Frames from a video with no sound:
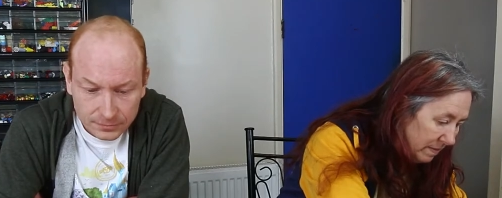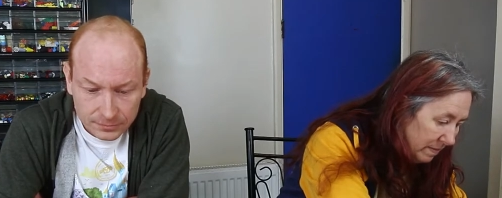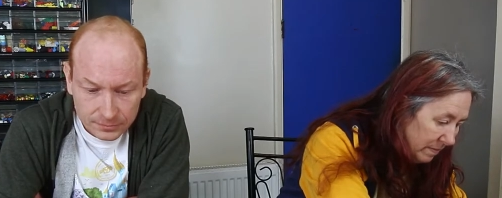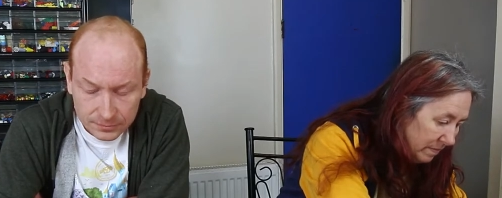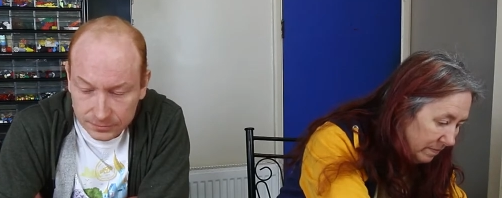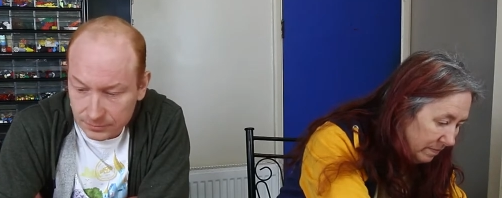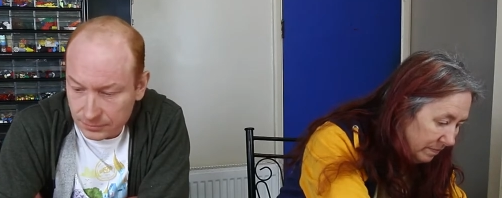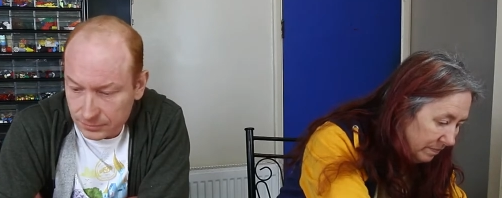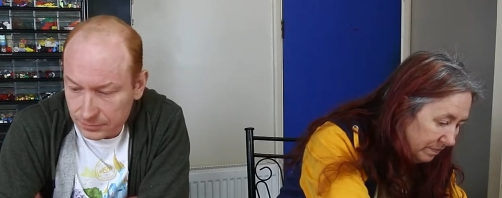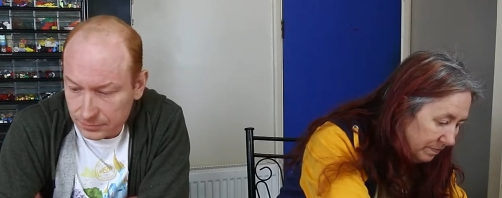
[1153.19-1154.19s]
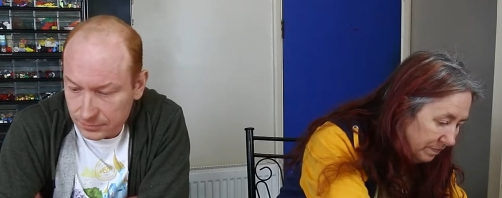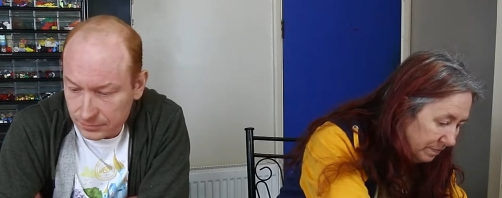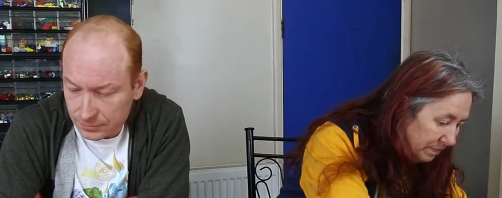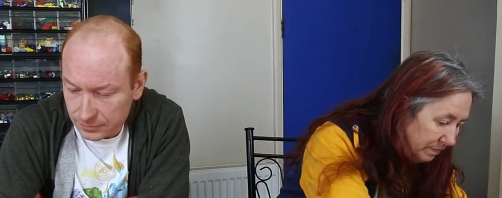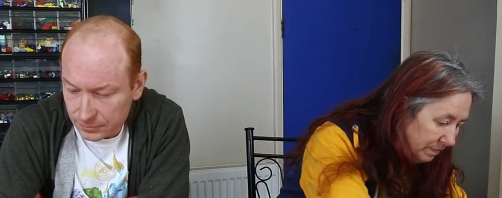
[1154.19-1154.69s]

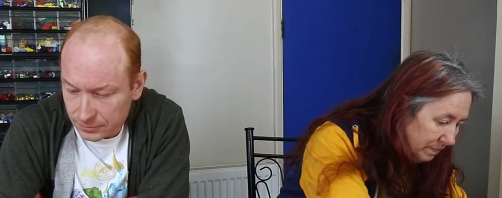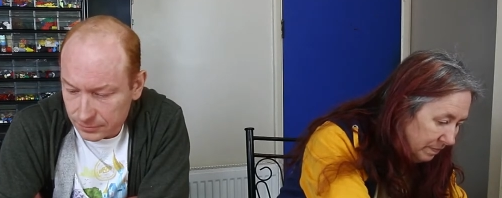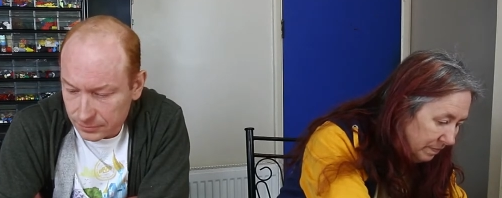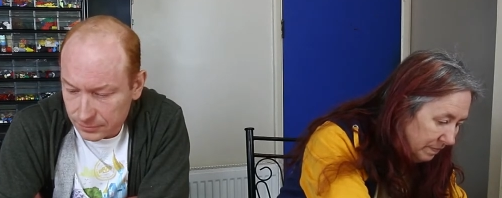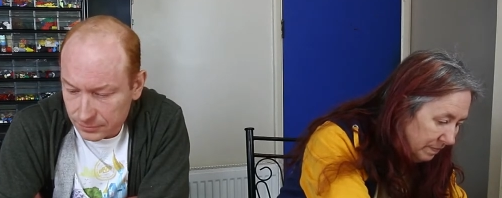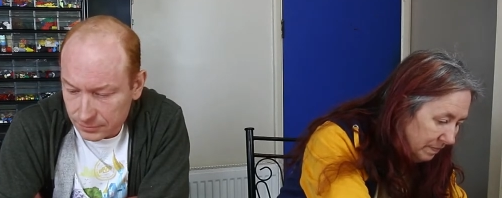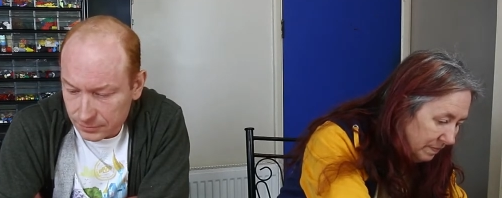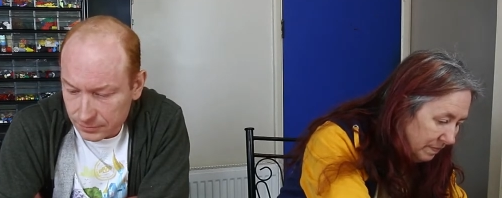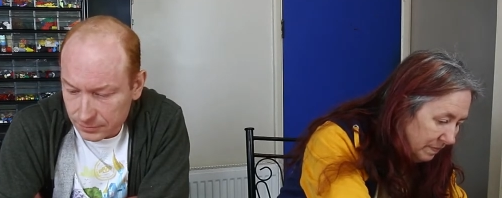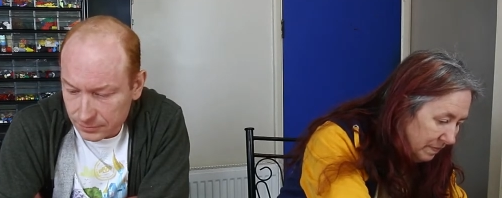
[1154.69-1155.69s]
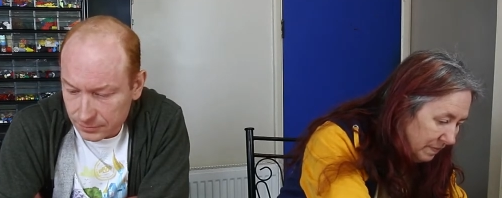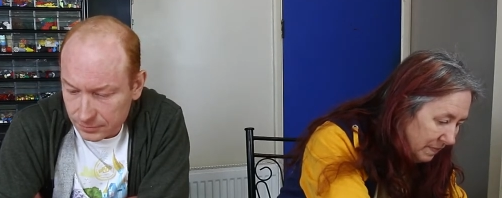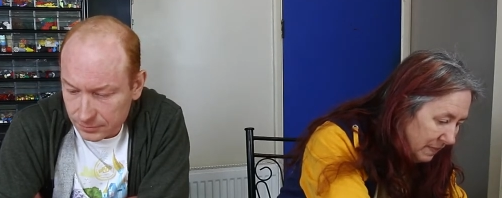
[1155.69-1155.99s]
No one is speaking in this clip.